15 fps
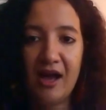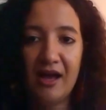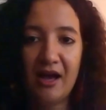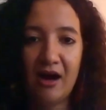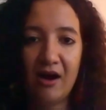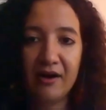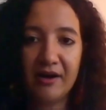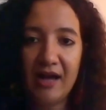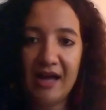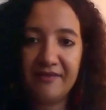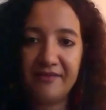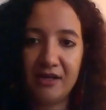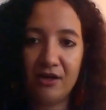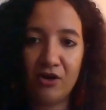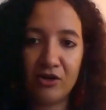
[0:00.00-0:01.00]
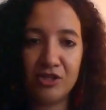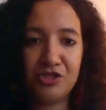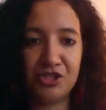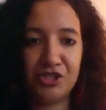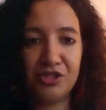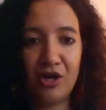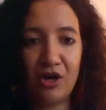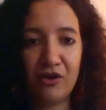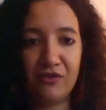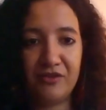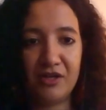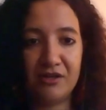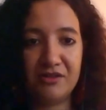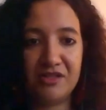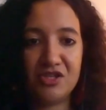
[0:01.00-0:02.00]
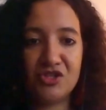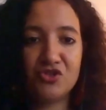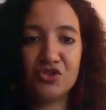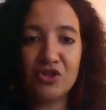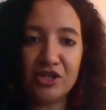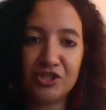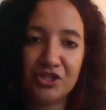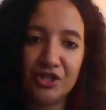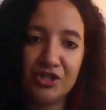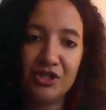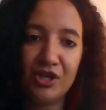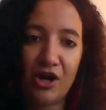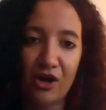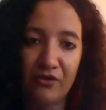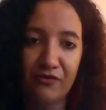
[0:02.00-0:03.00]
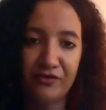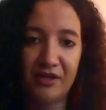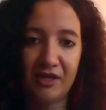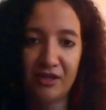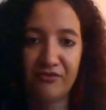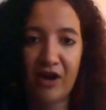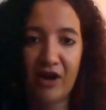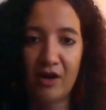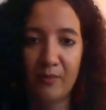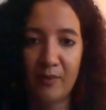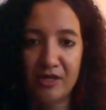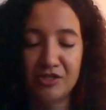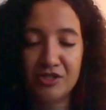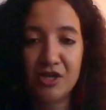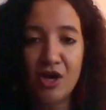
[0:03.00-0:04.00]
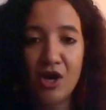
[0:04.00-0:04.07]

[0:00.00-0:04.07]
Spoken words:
are at the origin of the destruction of the environment,